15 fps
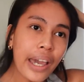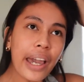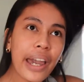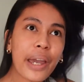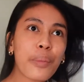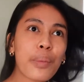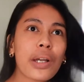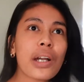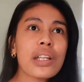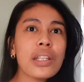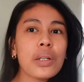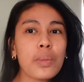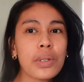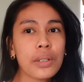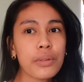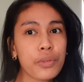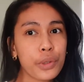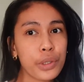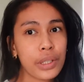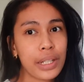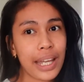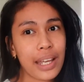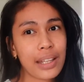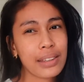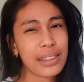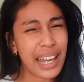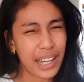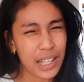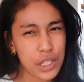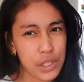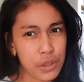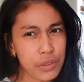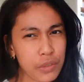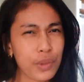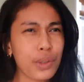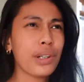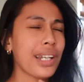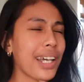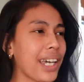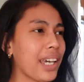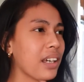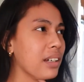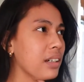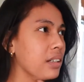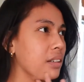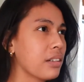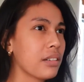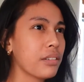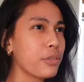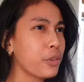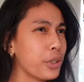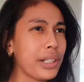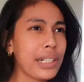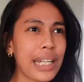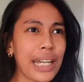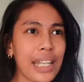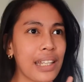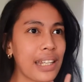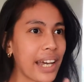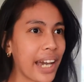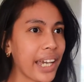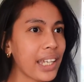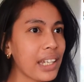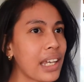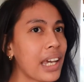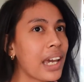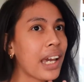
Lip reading: and we got the one for like Daiso for like $4.99,